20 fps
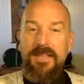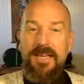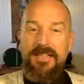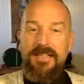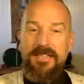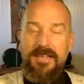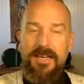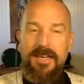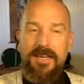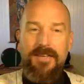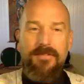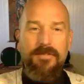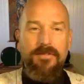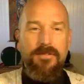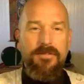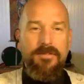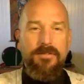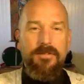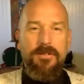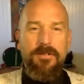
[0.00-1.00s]
say,
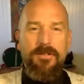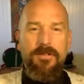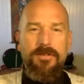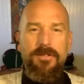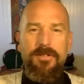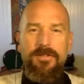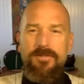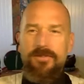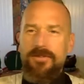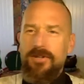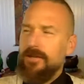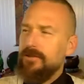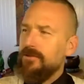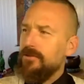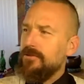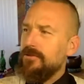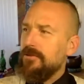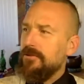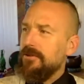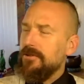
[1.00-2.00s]
"These are not the
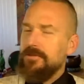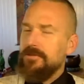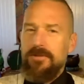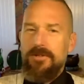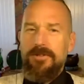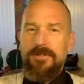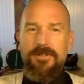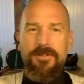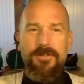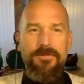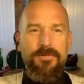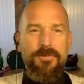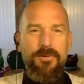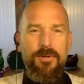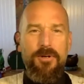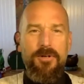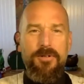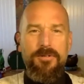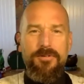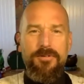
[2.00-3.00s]
droids we're looking
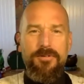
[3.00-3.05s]
for.